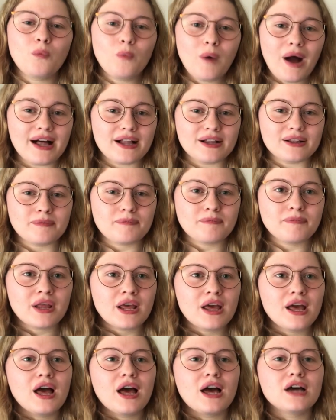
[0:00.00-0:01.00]
Well,
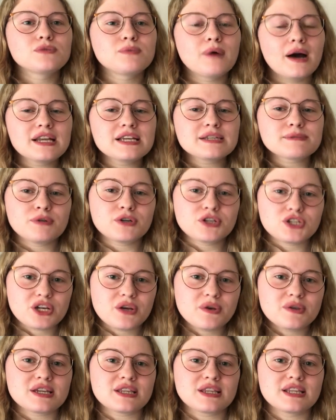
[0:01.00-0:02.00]
as well as
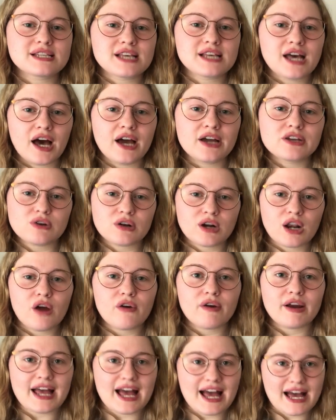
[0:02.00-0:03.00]
producing this
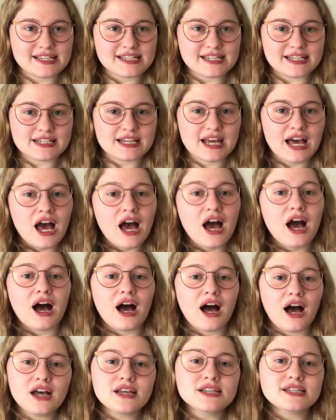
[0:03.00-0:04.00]
hydrochloric acid,
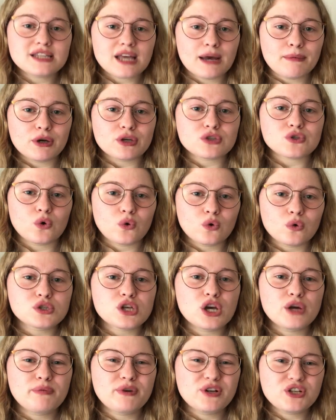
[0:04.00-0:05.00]
our stomachs
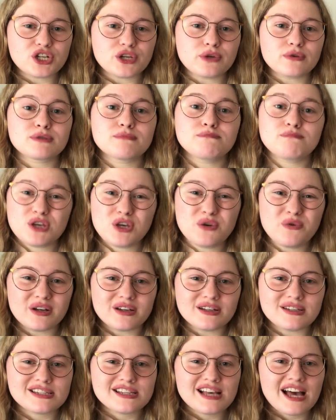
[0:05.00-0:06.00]
also produce
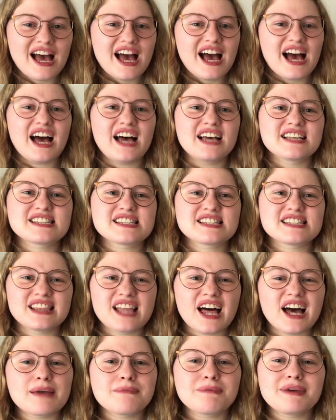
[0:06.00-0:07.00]
mucus, a
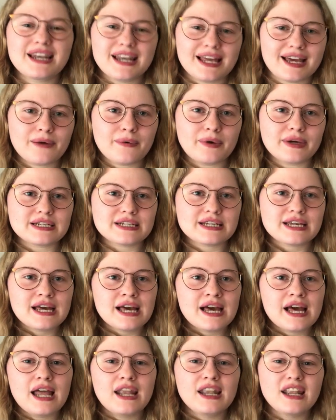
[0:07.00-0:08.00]
slimy liquid,
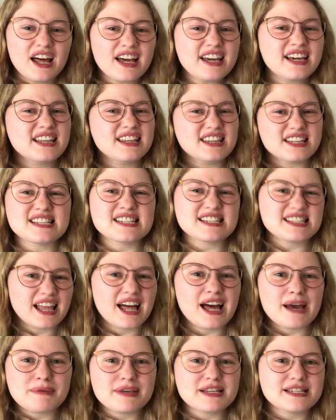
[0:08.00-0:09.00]
like the
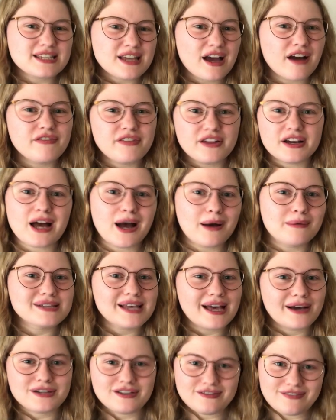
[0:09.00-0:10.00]
slimy stuff that comes
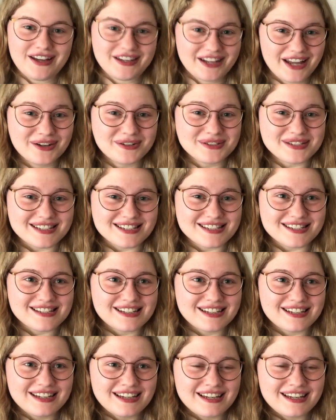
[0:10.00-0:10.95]
out of our noses.